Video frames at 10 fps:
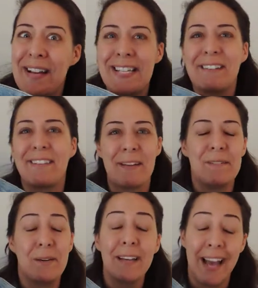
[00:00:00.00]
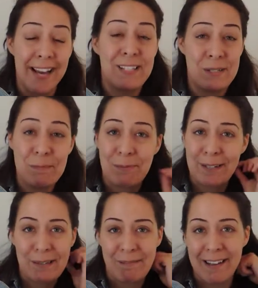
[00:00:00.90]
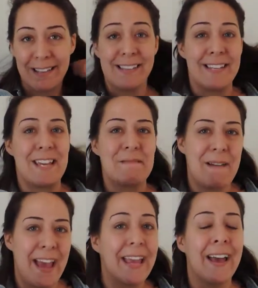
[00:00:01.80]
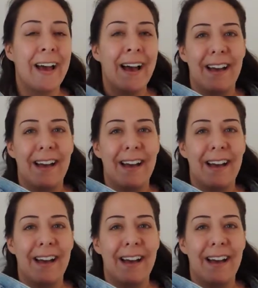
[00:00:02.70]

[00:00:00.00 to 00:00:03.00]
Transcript: idea what I'm doing? I do pretty well on eBay.